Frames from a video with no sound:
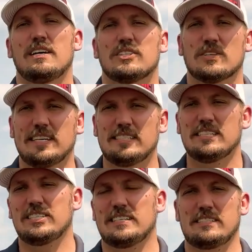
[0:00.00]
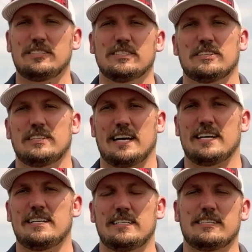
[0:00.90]
So I'd suggest you go to that
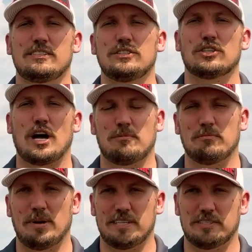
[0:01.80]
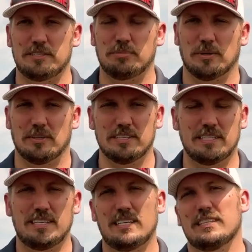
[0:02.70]
N D S U crop and pest report
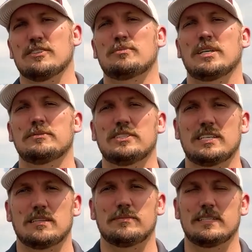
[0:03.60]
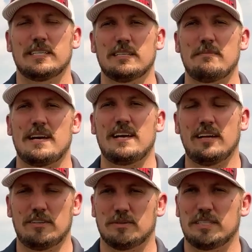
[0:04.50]
that was published at the beginning of May
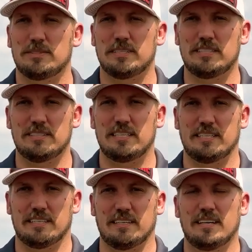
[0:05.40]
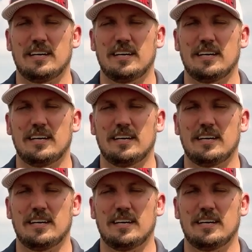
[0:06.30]
twenty twenty-three here.